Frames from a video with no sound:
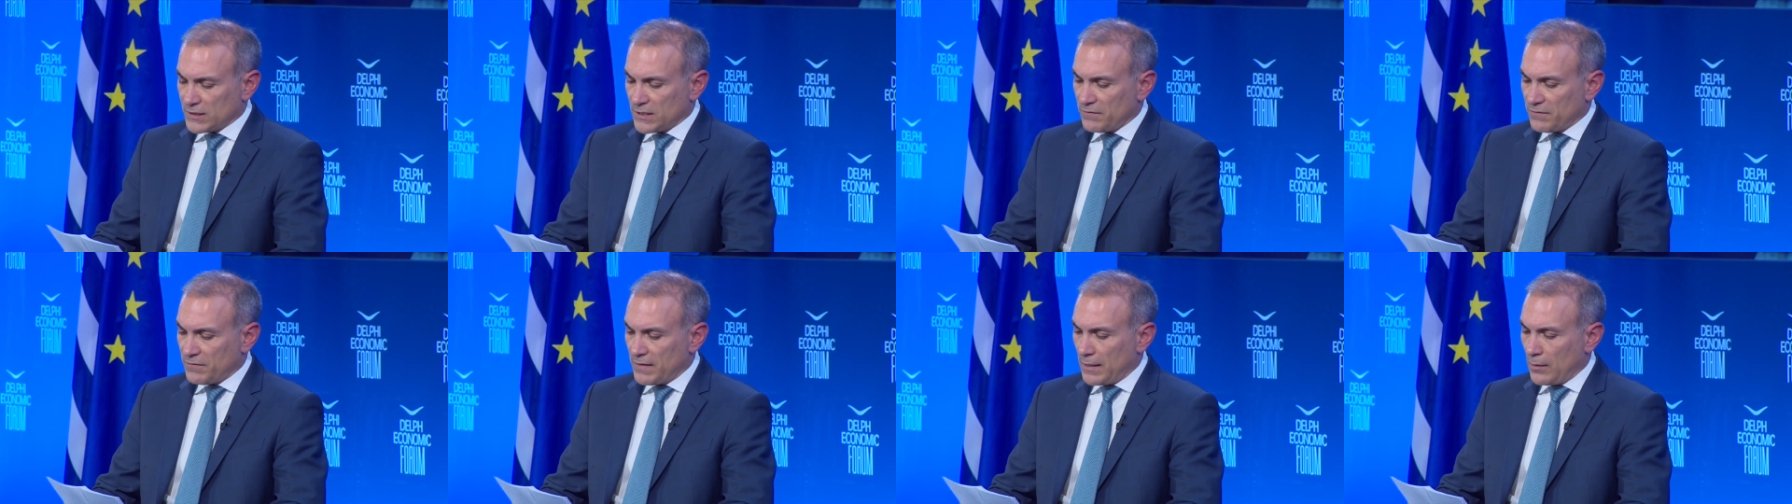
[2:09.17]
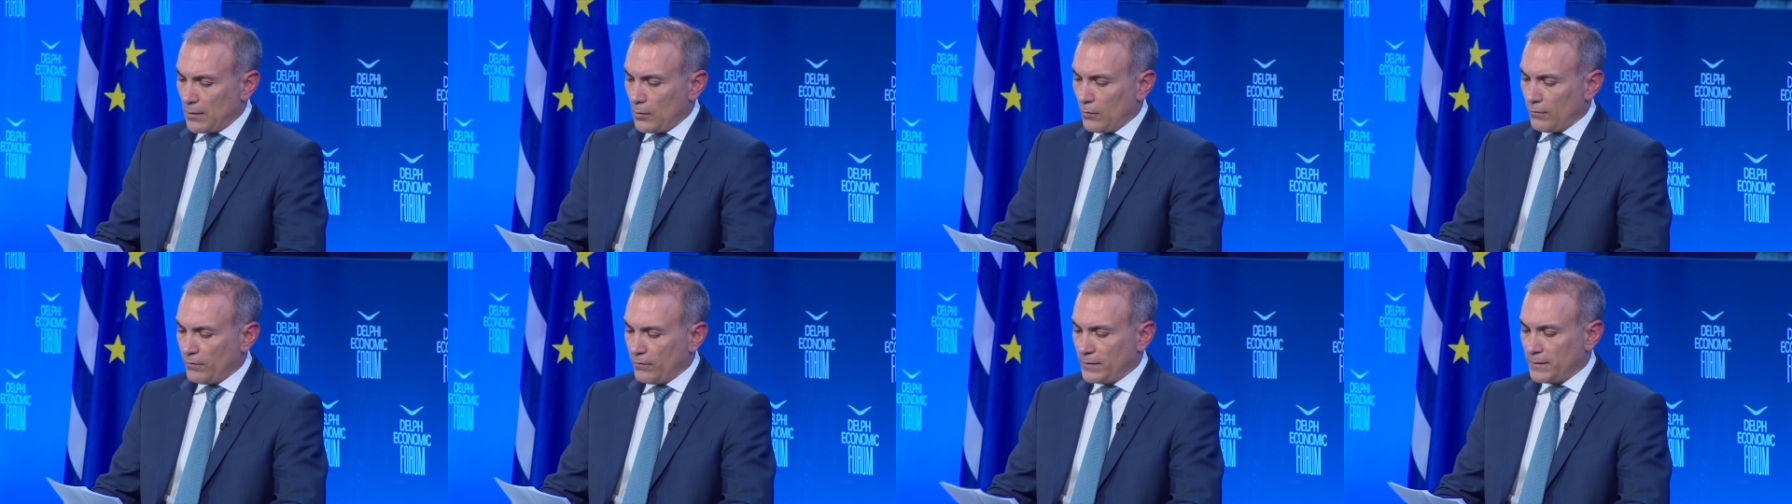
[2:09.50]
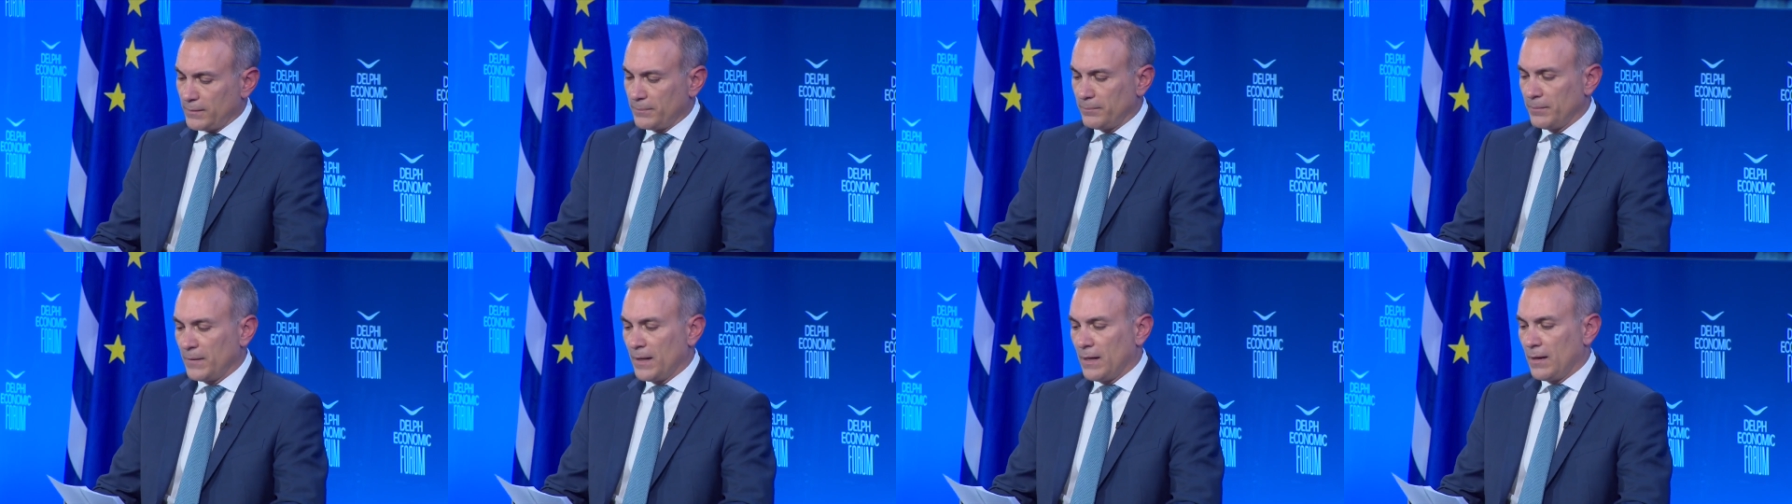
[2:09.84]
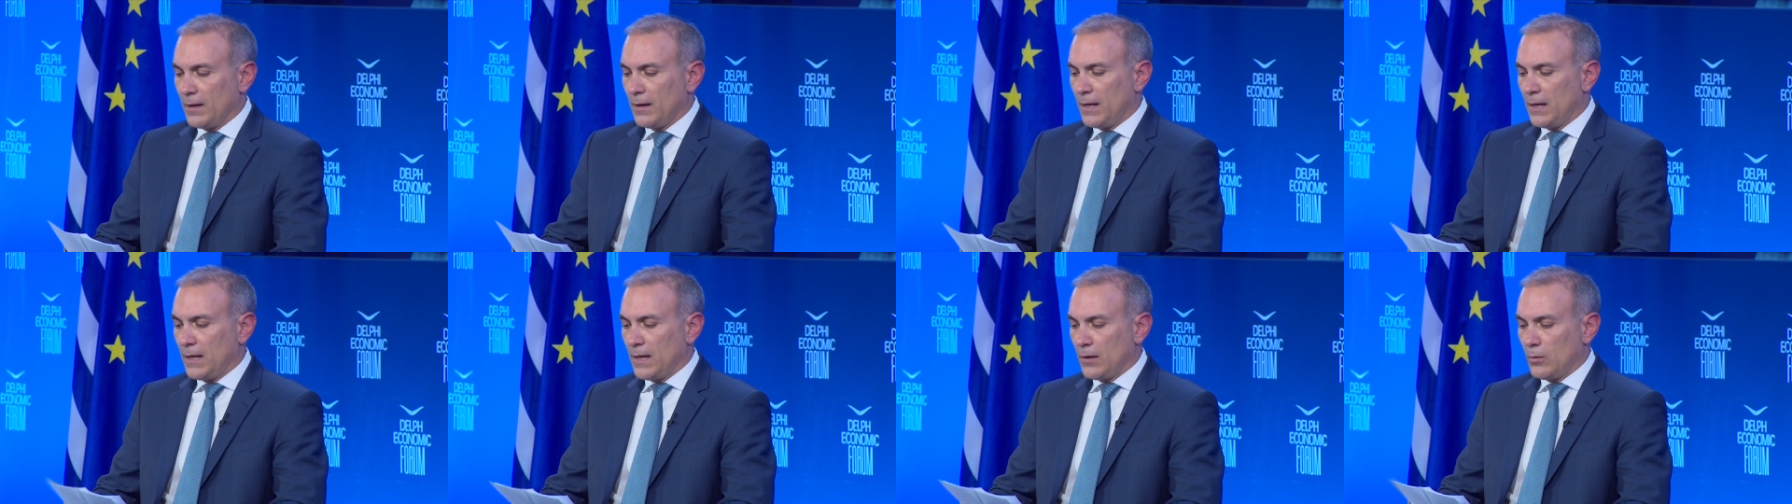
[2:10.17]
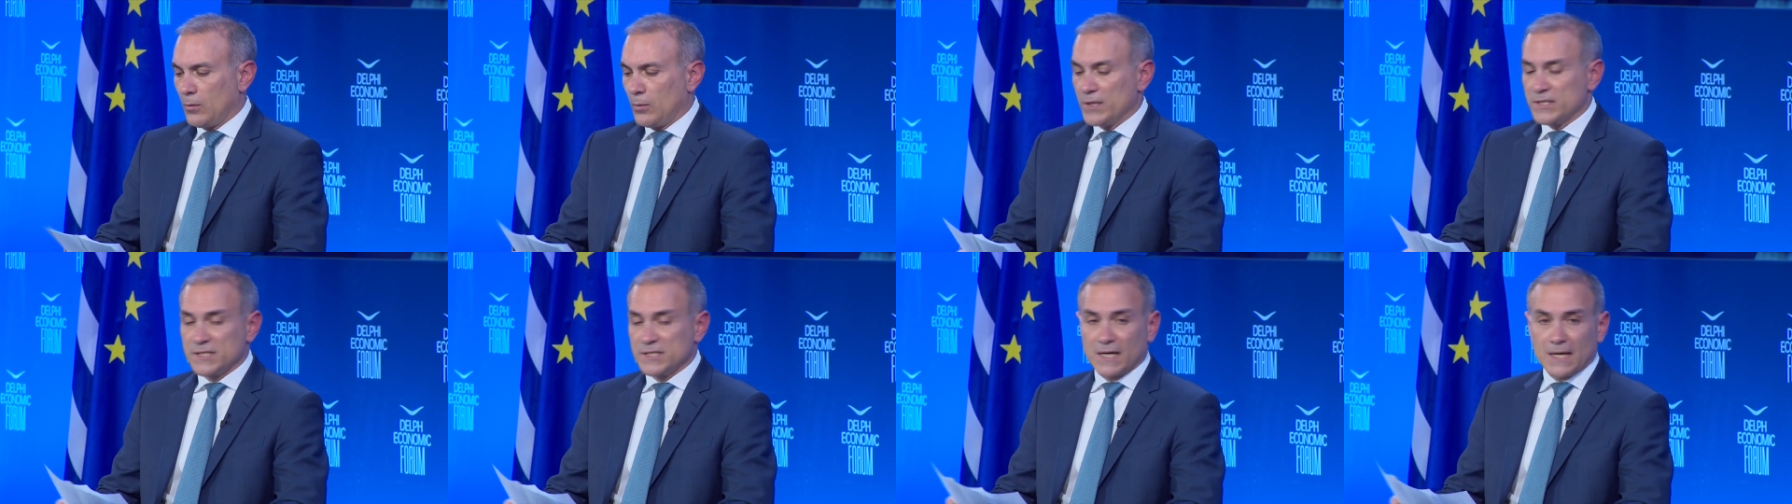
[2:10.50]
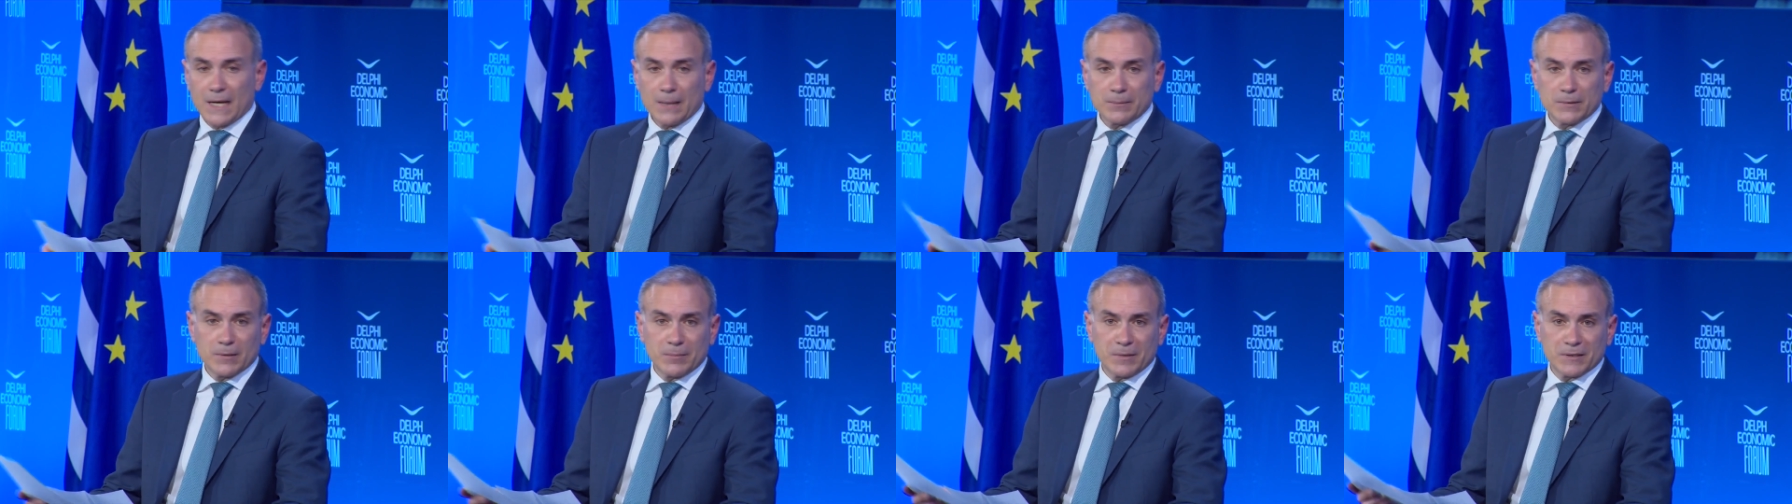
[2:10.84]
Stefan Löfven, who is a
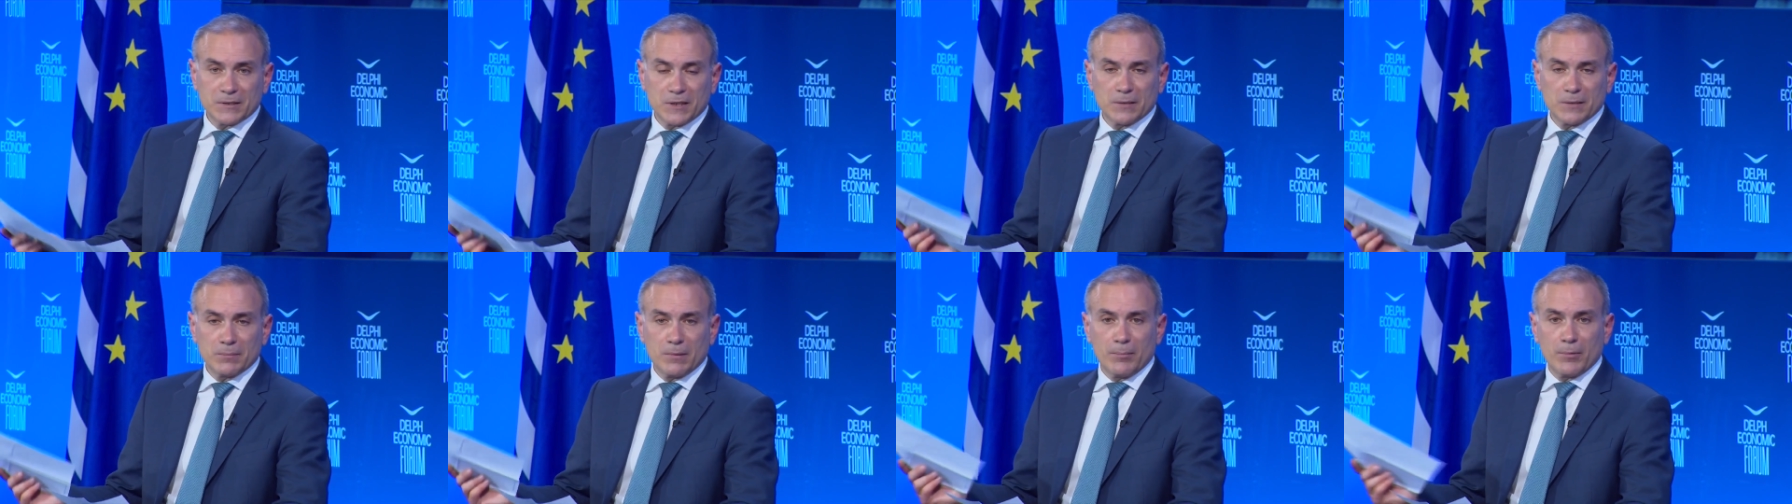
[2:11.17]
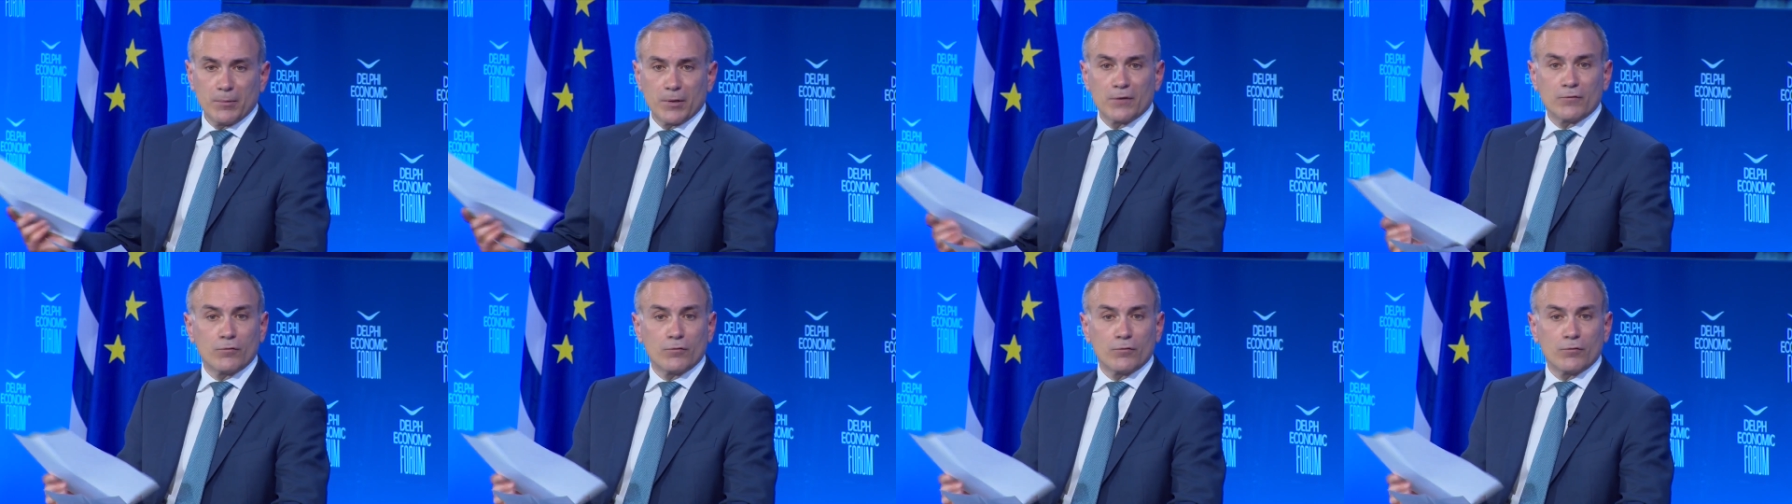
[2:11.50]
Club de Madrid member and